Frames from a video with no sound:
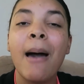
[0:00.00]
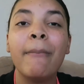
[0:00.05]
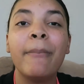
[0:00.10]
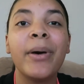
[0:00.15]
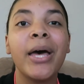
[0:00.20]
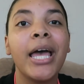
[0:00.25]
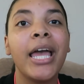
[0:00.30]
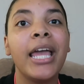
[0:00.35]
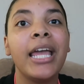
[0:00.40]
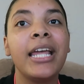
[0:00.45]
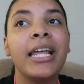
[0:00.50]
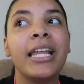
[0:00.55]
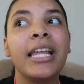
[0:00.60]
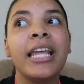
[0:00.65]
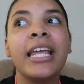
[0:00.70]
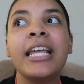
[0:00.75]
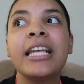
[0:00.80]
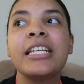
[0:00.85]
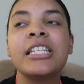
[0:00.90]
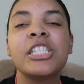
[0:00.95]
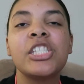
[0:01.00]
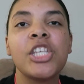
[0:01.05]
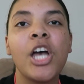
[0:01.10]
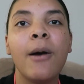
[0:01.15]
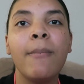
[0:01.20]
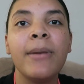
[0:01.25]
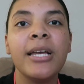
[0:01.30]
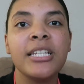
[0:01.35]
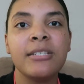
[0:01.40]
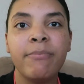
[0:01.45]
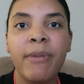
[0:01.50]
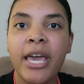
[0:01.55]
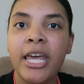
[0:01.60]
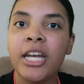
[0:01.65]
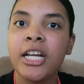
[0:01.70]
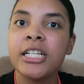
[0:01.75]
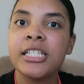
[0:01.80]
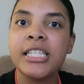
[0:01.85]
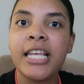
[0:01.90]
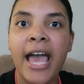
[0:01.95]
but it is so much
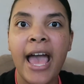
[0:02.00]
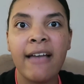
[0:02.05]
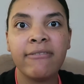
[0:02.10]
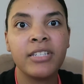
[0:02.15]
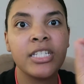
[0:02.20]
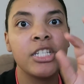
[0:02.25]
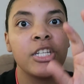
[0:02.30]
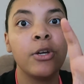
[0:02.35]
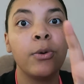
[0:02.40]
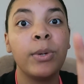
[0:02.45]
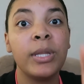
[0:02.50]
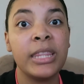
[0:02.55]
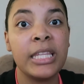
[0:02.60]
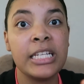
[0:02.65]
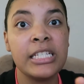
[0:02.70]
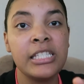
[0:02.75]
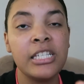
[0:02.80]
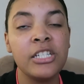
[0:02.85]
better to have to deal with this